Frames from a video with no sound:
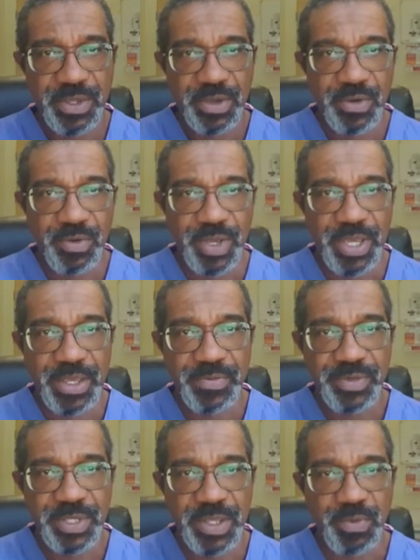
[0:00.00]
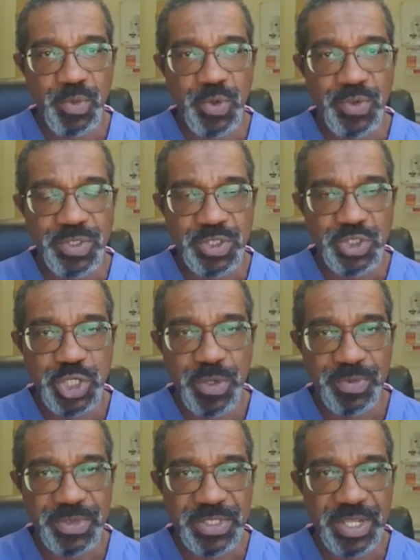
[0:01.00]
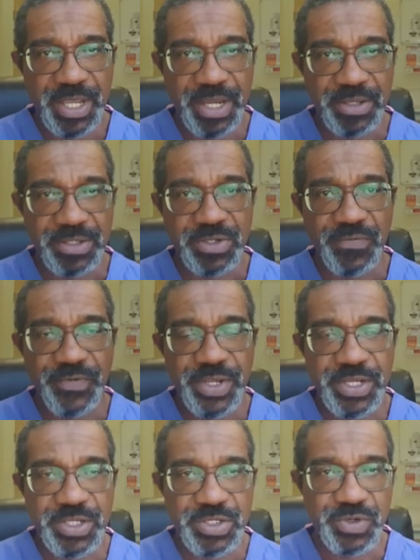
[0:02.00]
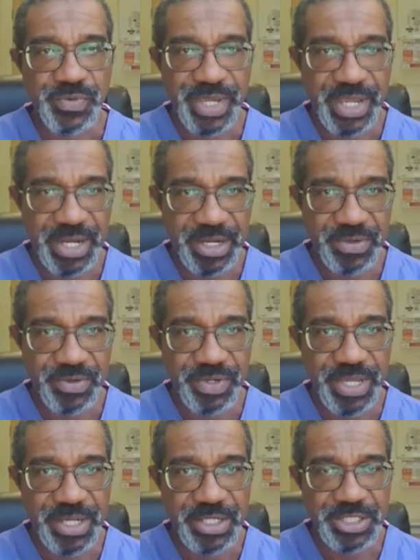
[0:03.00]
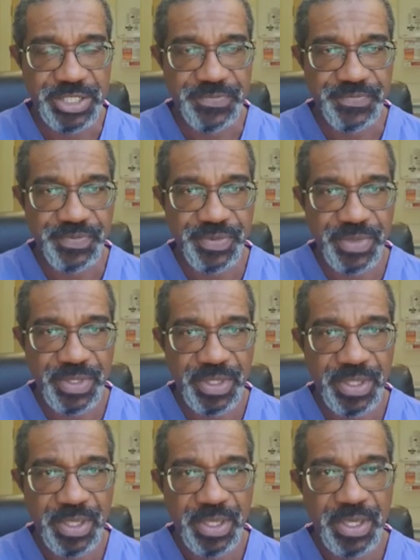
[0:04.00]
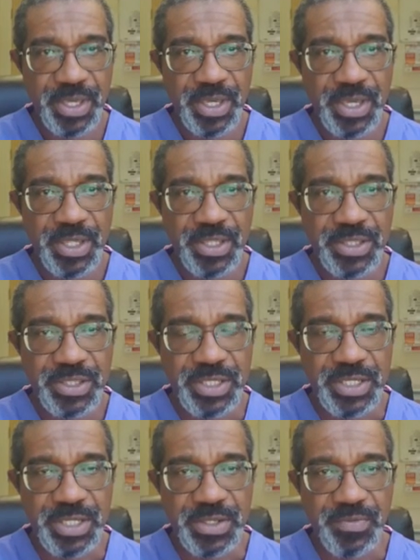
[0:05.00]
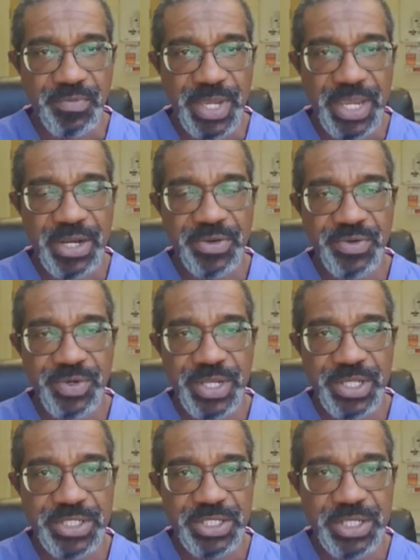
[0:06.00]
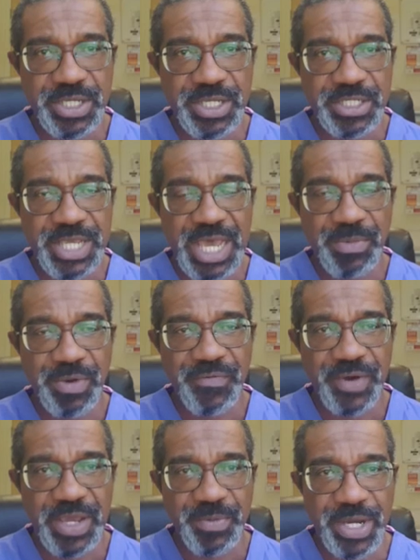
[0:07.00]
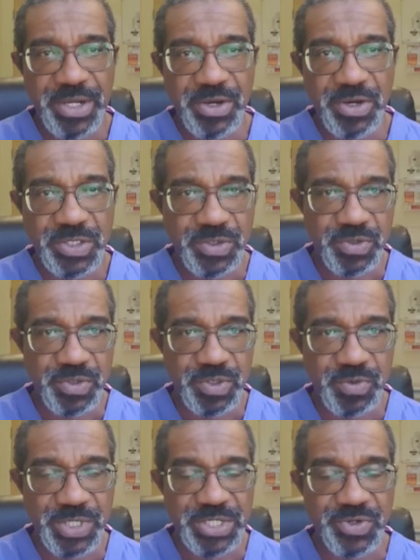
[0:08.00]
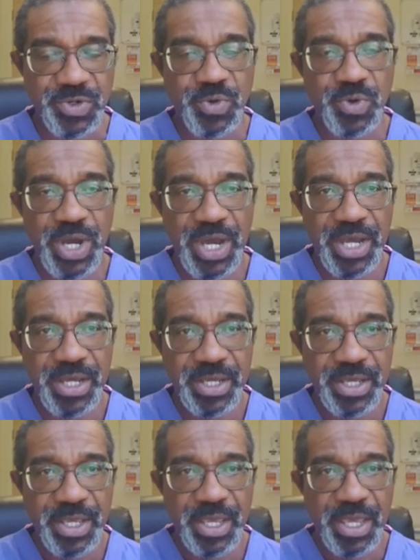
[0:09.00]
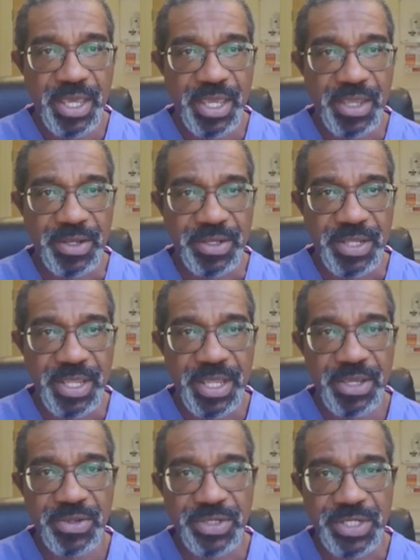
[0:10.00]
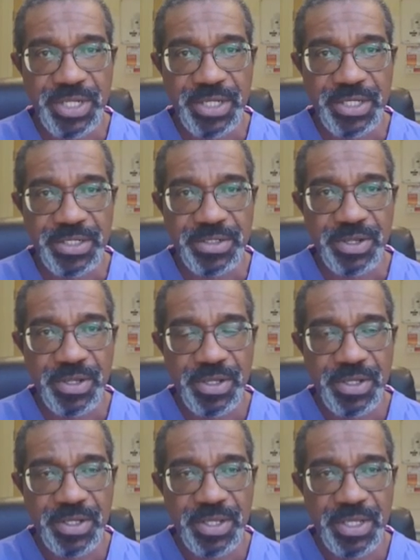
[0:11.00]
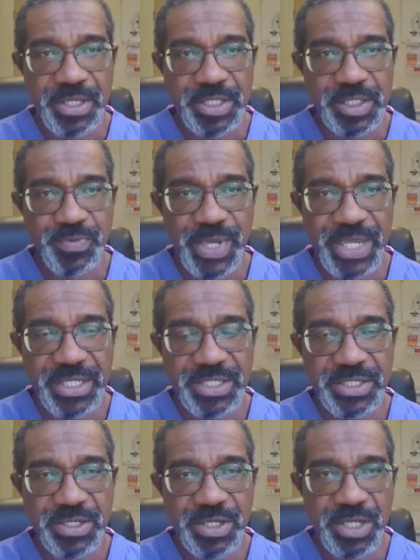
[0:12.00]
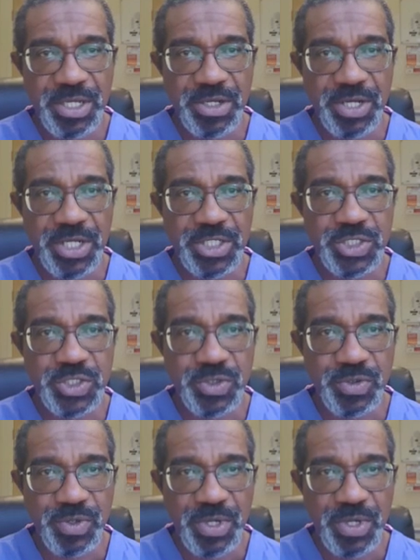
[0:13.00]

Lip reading: where it moves the drums and is converted into mechanical energy. The mechanical energy is amplified by the ossicles, which require an air-containing space in order to